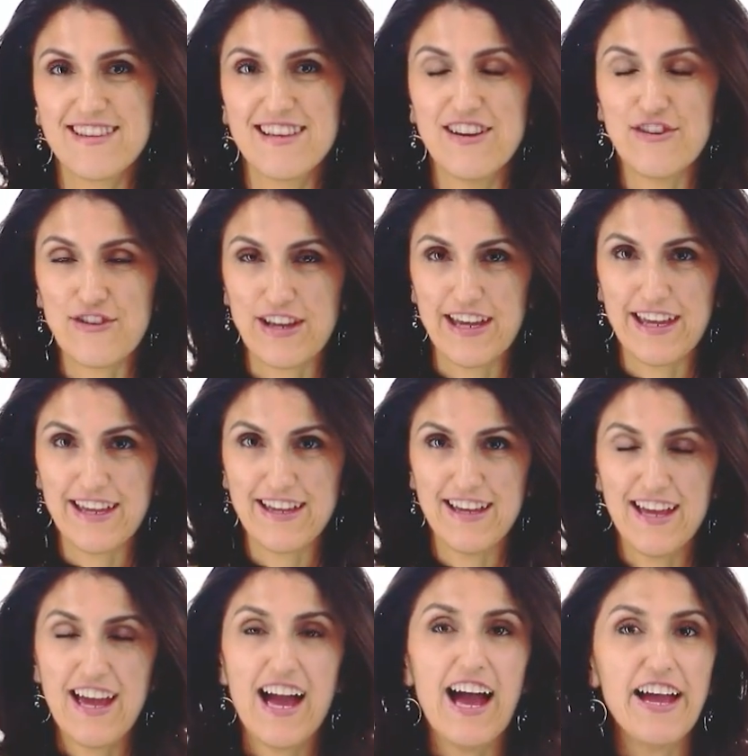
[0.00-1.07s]
Okay,
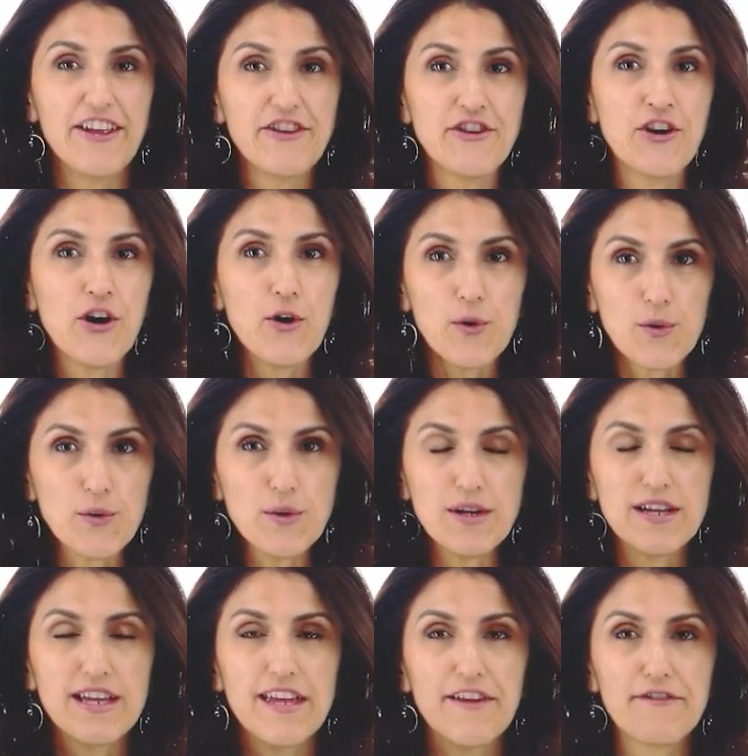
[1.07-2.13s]
I know
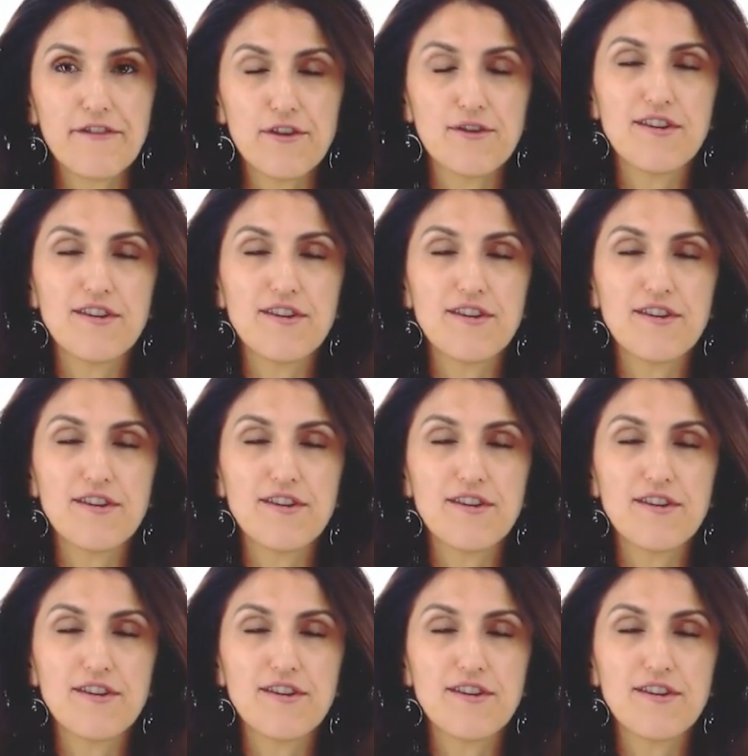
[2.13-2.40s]
if you